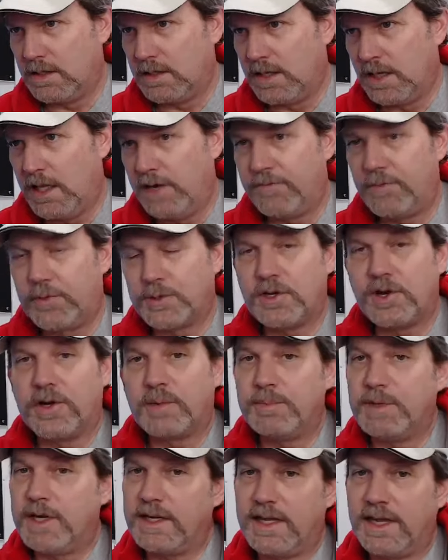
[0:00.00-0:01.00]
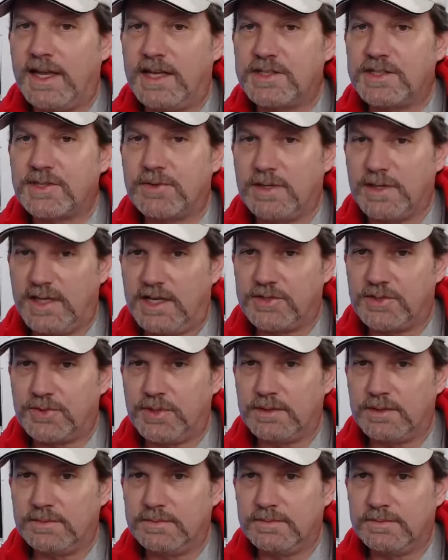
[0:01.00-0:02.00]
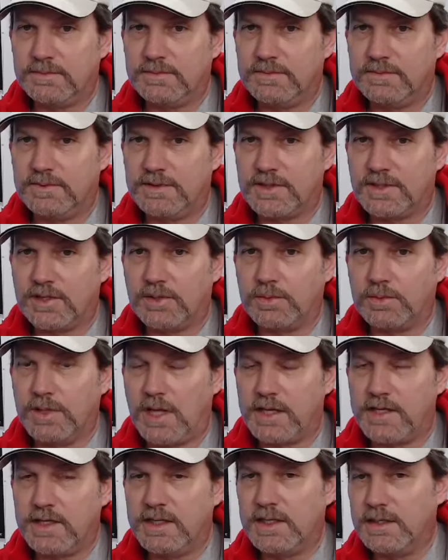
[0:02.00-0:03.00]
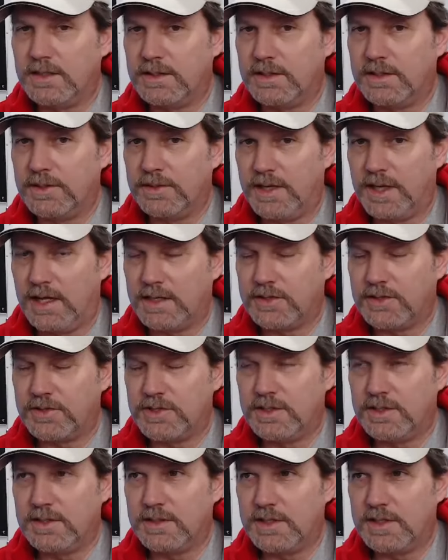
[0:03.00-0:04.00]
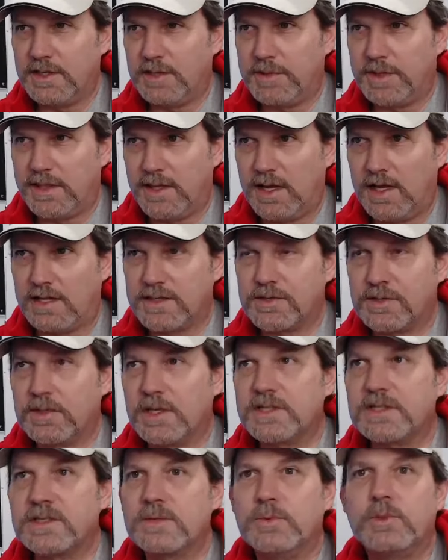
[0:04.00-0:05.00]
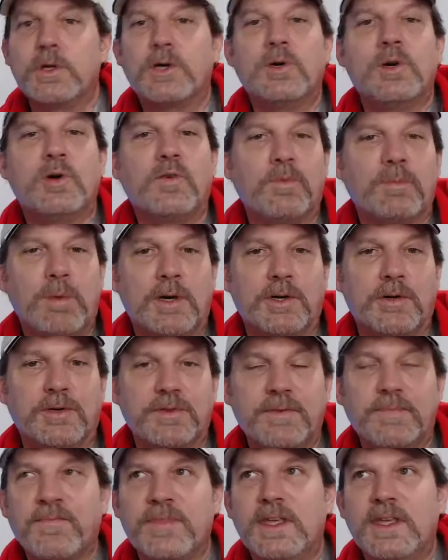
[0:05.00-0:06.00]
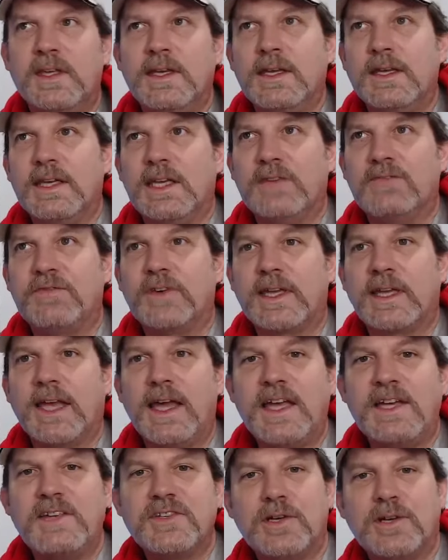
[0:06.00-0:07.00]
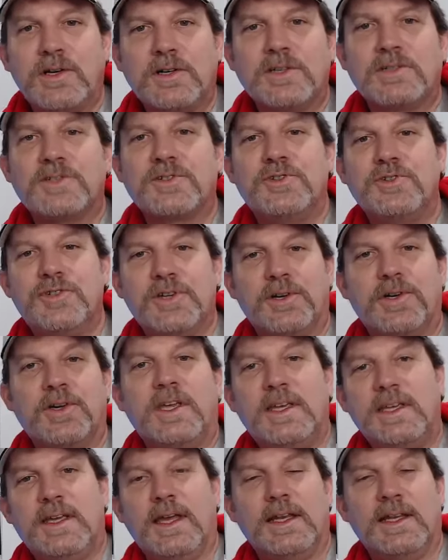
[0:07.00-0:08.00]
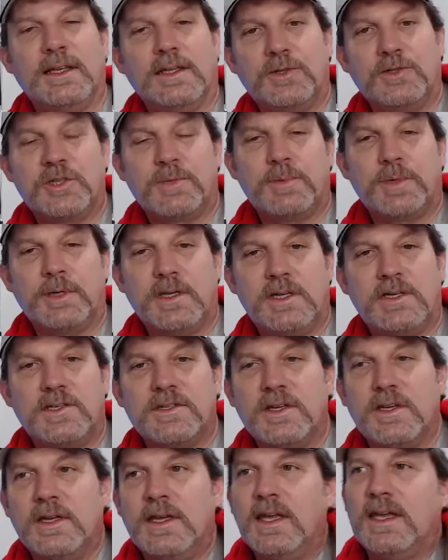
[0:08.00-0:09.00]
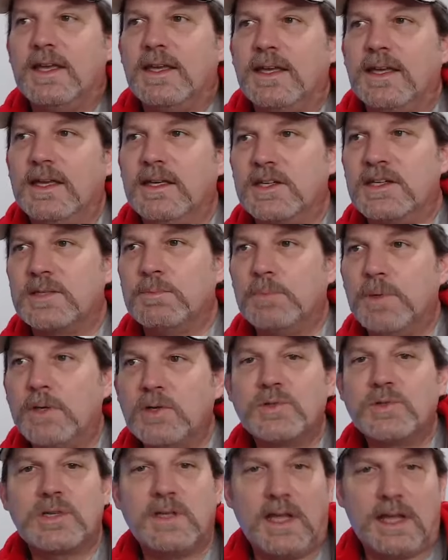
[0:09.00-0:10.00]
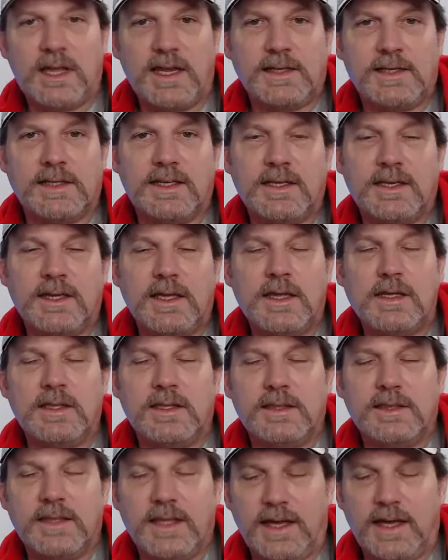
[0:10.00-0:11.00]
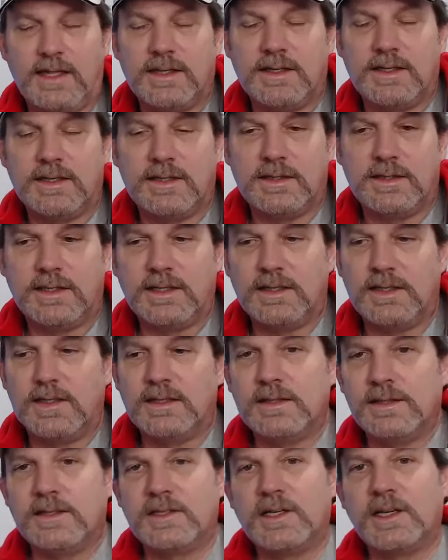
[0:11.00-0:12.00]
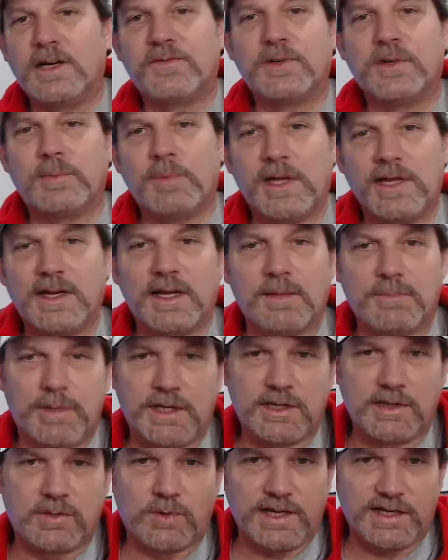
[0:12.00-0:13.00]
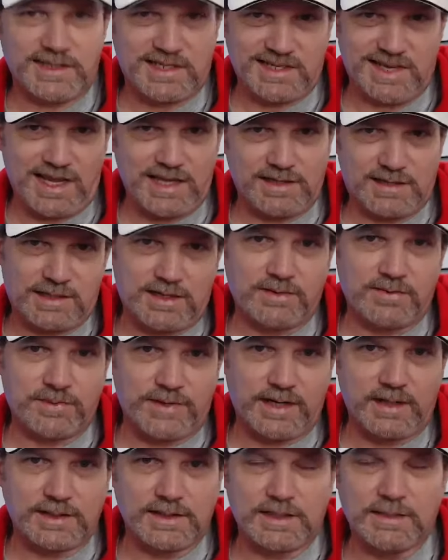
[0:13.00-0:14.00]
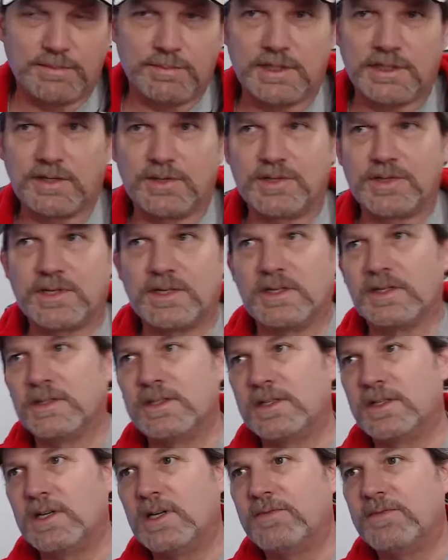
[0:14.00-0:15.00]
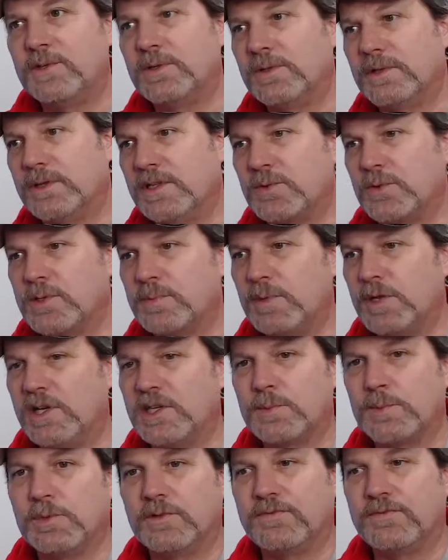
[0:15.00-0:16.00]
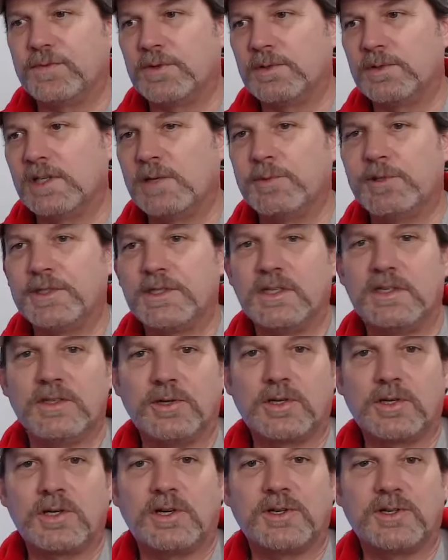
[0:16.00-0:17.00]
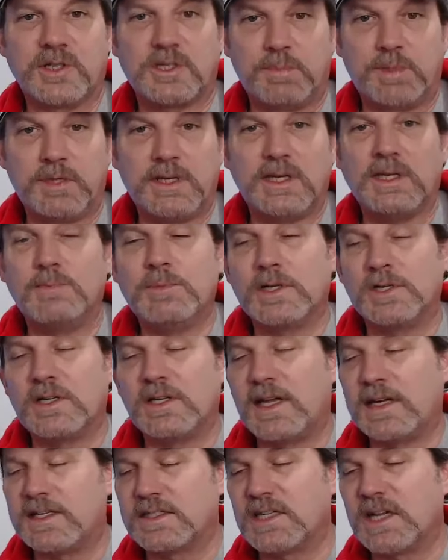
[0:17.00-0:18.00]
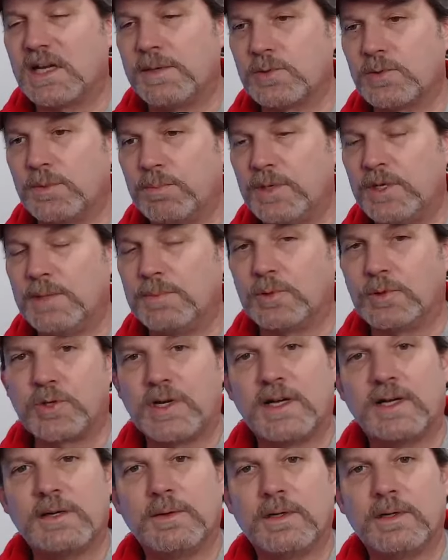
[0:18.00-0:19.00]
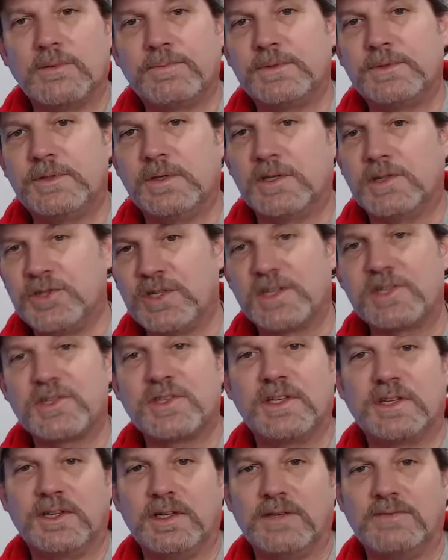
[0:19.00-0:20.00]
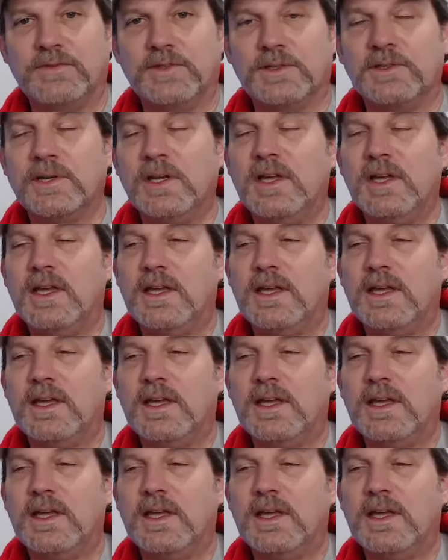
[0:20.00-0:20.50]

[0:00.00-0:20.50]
if we're talking about gas or electric, so I need to know that because you didn't tell me that. So we'll go over both. If a gas car is jerky at low speeds, it is most likely that the governor may not be quite set correctly, because the governor is responsible for limiting your car's speed. But a lot of times when people try to adjust the governor,